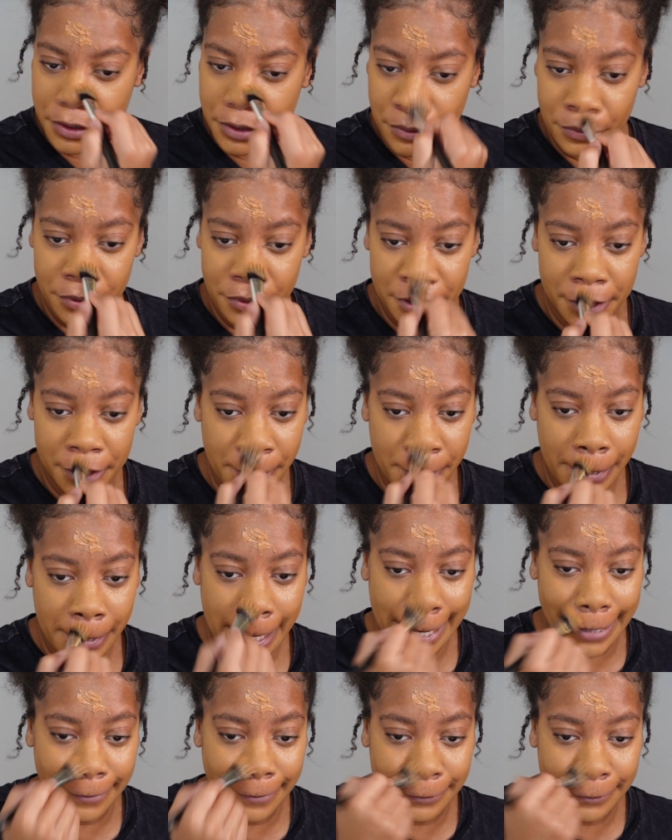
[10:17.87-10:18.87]
we're gonna go
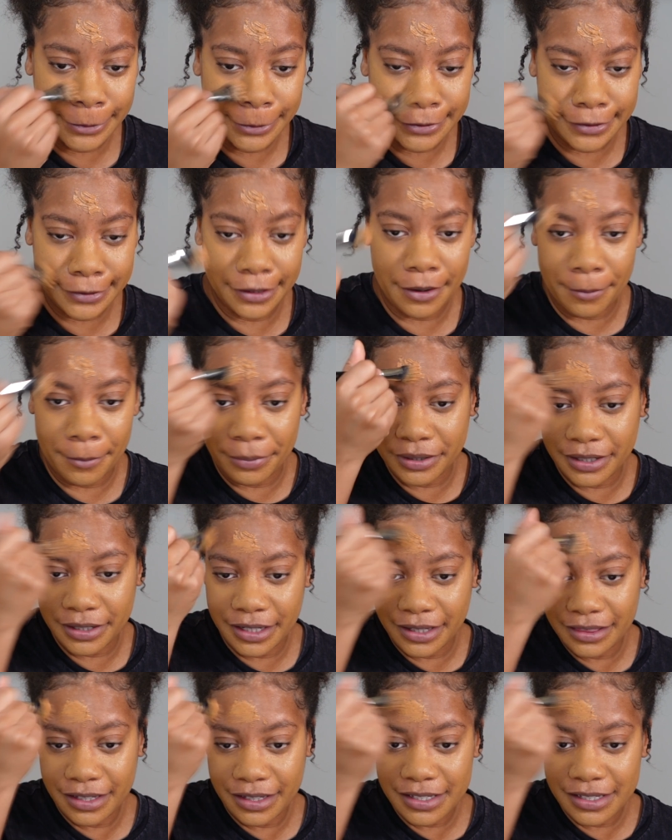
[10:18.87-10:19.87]
ahead and we're just gonna
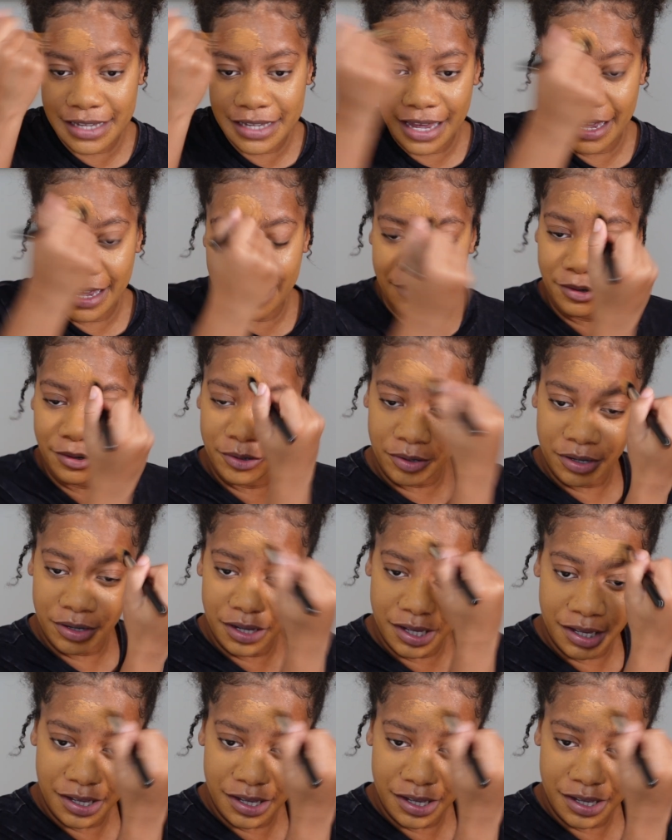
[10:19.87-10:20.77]
blend this out.